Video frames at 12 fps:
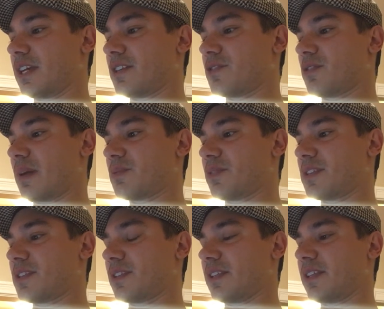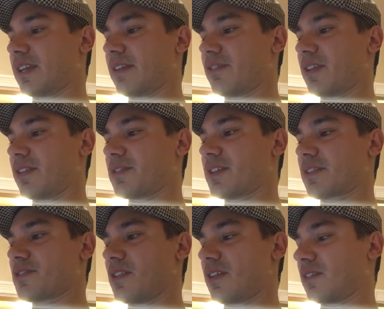has dropped recently, like every other
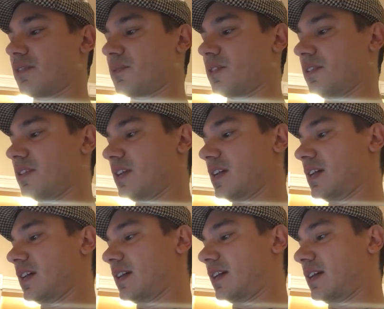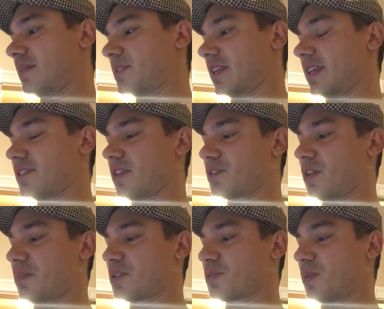tech stock in the world. Today's
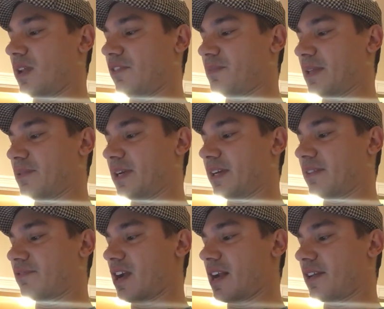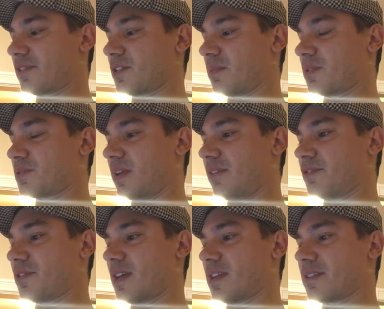October 12, by the way, Friday, October 12,
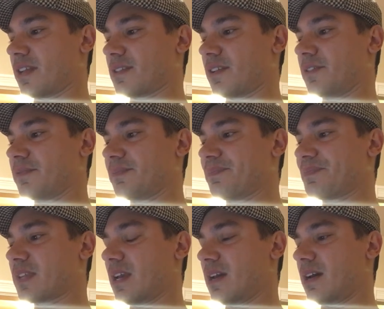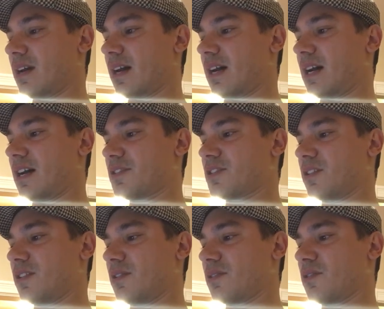2018.
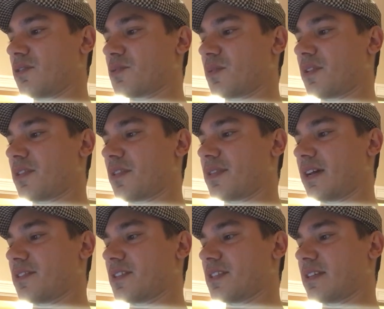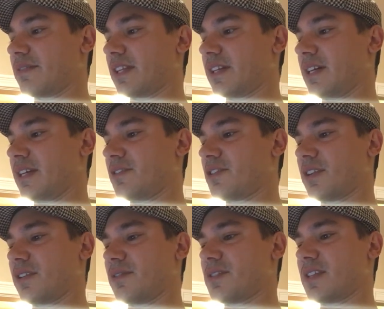So Google's worth $1,079. She
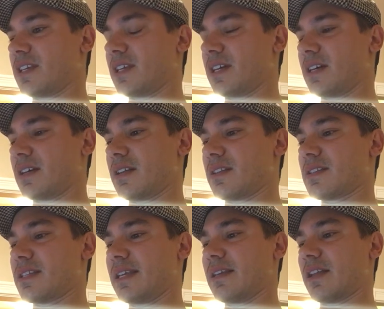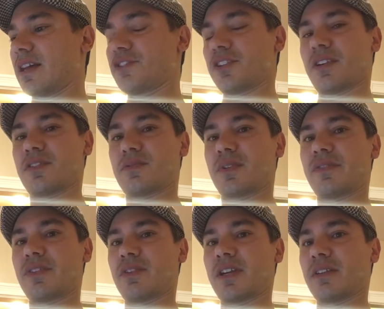owns the C-class shares,
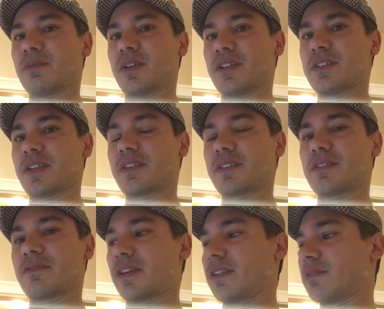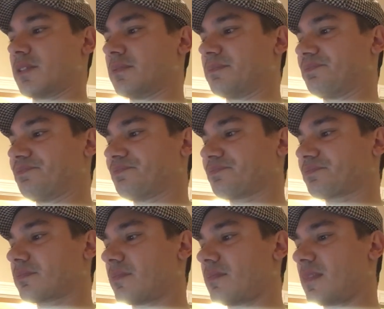whatever the regular one is. I think it's the regular one.
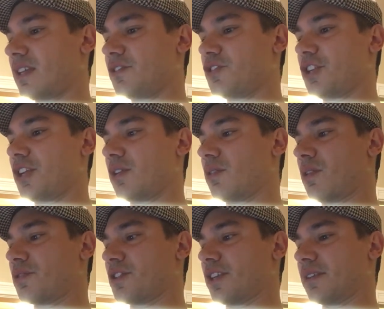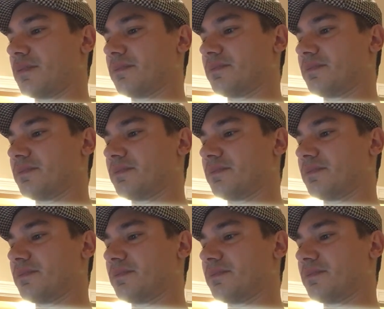GOOG.